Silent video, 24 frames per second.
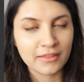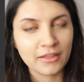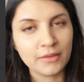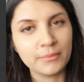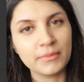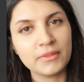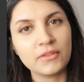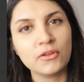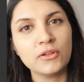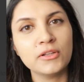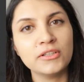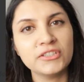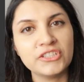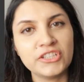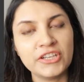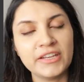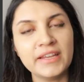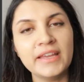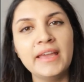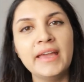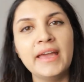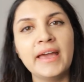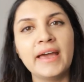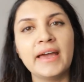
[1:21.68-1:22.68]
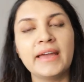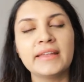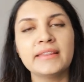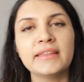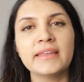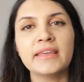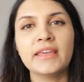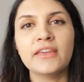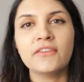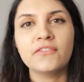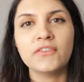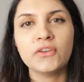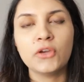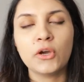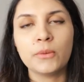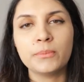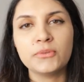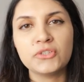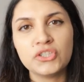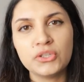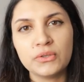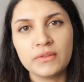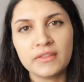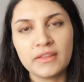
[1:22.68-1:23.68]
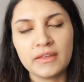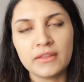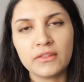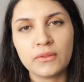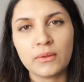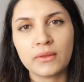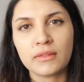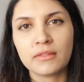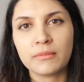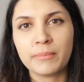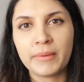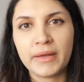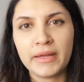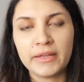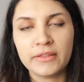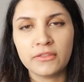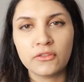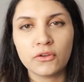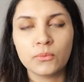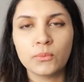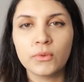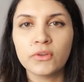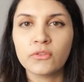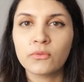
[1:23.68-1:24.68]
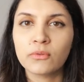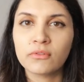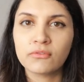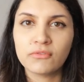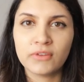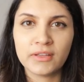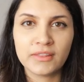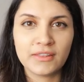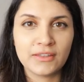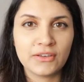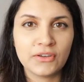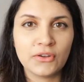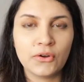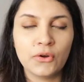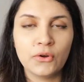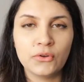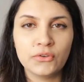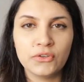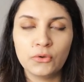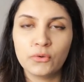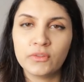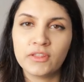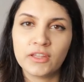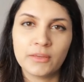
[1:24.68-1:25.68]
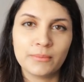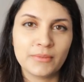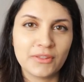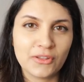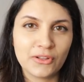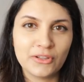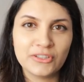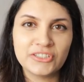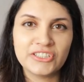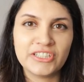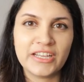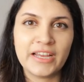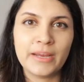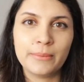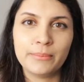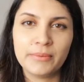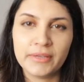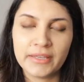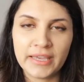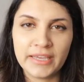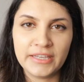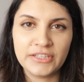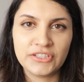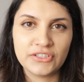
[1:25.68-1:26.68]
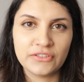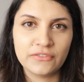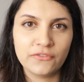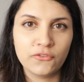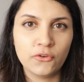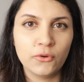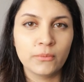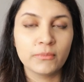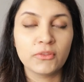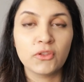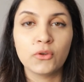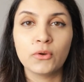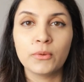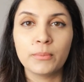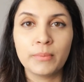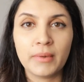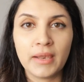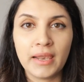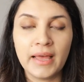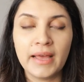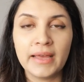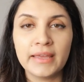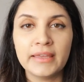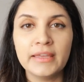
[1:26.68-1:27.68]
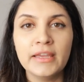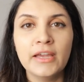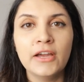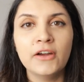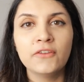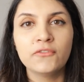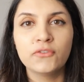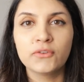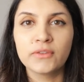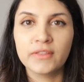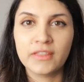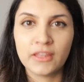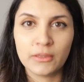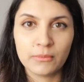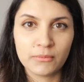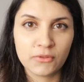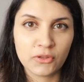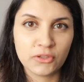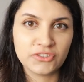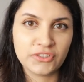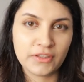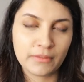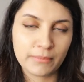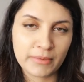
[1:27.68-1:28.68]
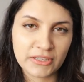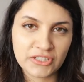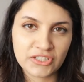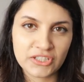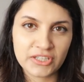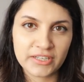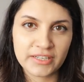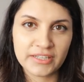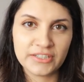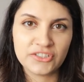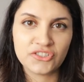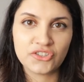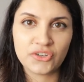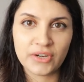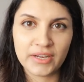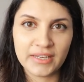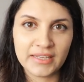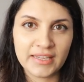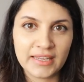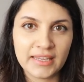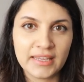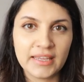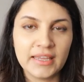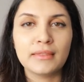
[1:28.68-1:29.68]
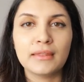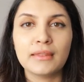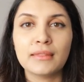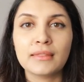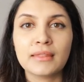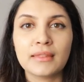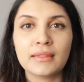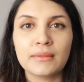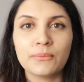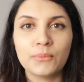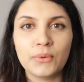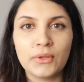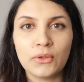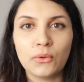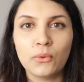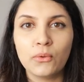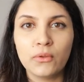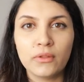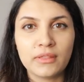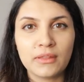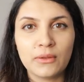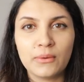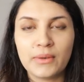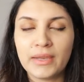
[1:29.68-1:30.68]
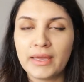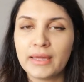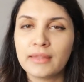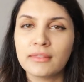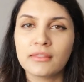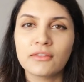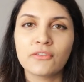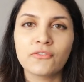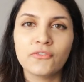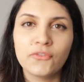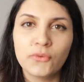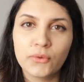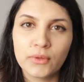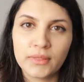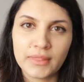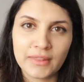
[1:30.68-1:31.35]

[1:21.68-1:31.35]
dermatology? And they give you opportunity to expand on what was written on your dermatology application form to apply for the dermatology specialty training. This will also last for